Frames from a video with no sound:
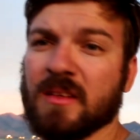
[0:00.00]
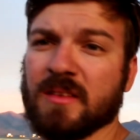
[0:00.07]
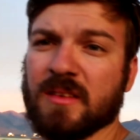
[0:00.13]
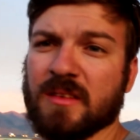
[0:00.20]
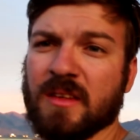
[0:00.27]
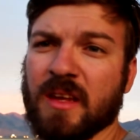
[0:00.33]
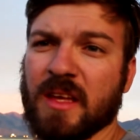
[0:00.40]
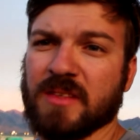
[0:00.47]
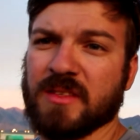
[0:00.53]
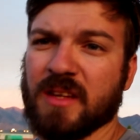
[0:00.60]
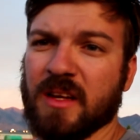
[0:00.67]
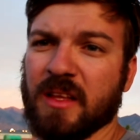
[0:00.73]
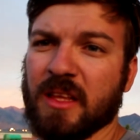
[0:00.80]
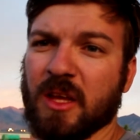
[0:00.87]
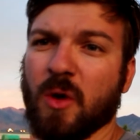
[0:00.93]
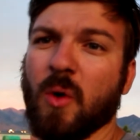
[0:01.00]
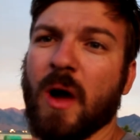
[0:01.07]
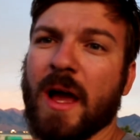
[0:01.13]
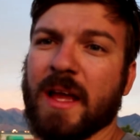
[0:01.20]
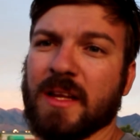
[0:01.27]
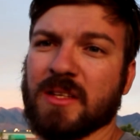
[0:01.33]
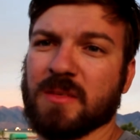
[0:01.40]
This isn't necessarily the
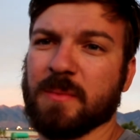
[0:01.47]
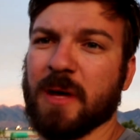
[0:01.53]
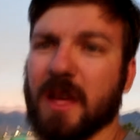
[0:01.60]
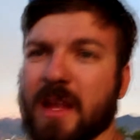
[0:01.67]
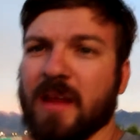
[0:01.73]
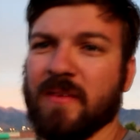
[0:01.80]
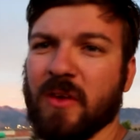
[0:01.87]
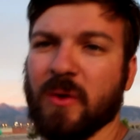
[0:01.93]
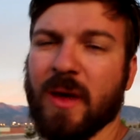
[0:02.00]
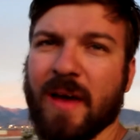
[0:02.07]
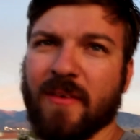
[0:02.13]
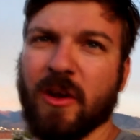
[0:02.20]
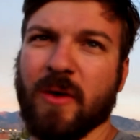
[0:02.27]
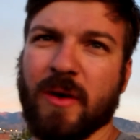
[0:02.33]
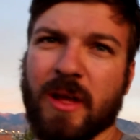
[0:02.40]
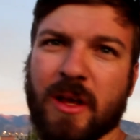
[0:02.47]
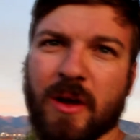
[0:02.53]
quietest spot, if you haven't already